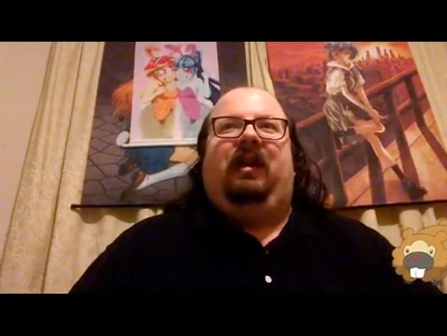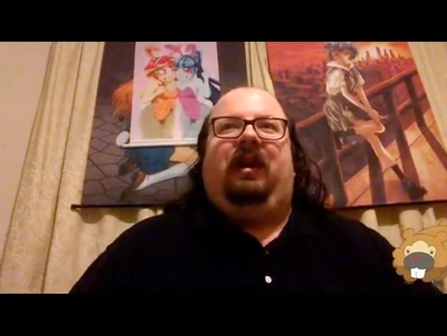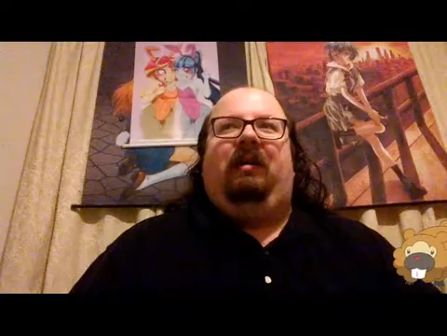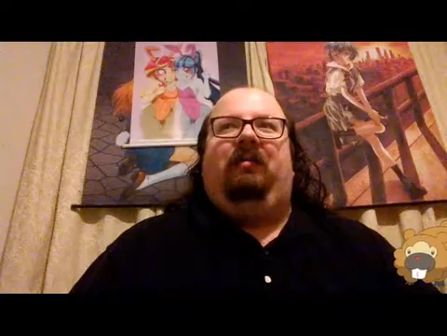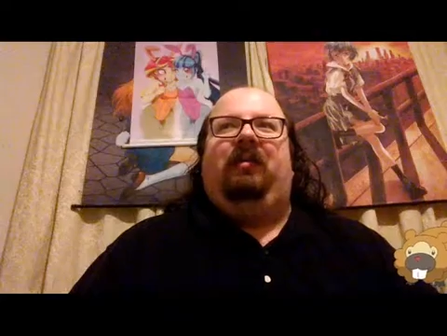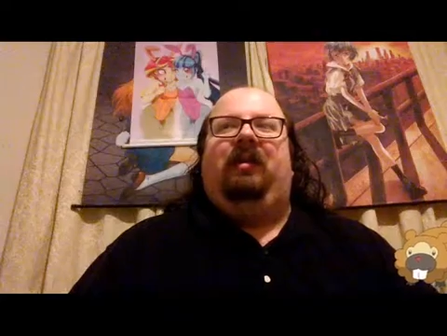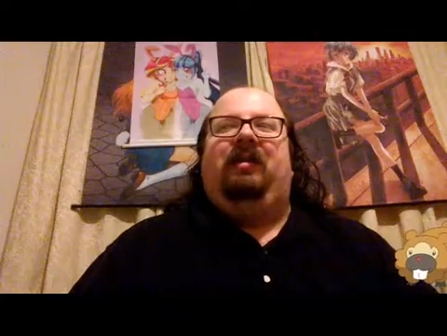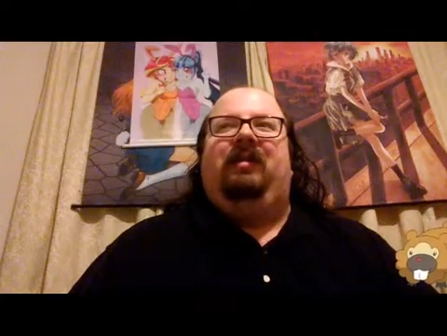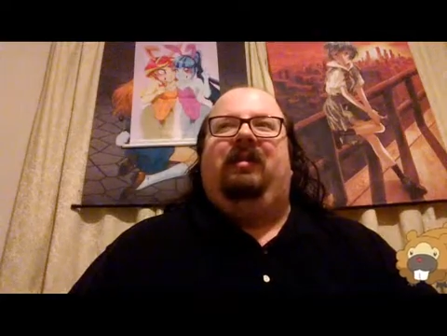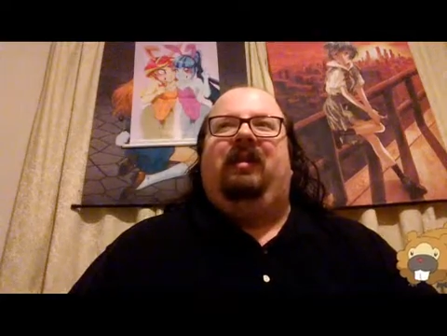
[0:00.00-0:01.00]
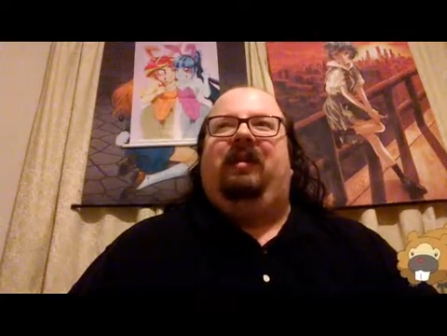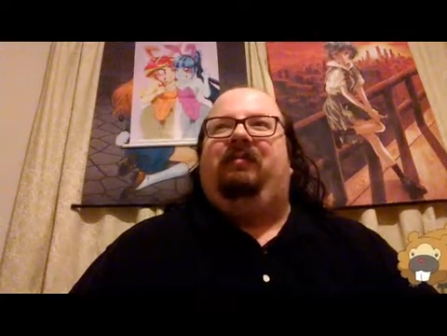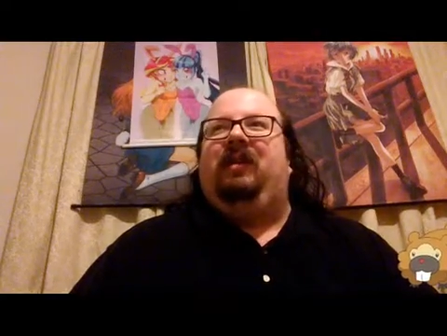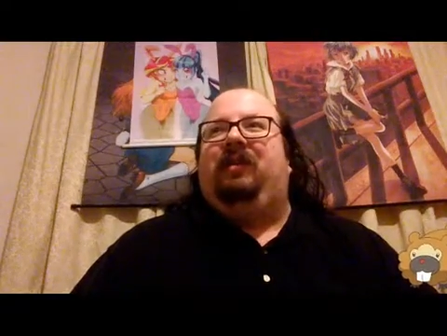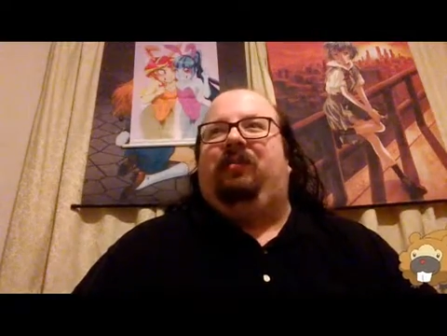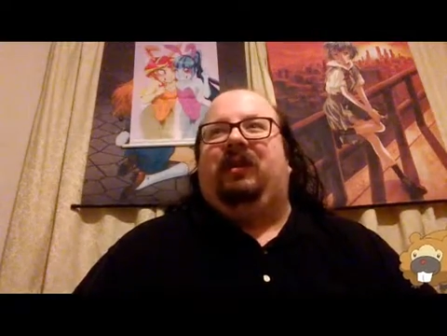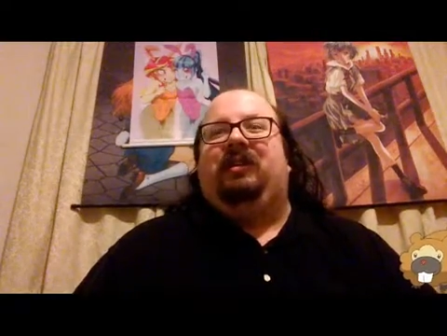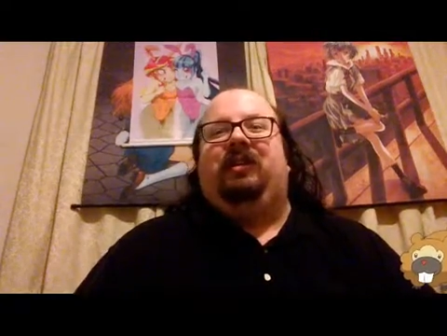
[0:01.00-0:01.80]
I would have done a brick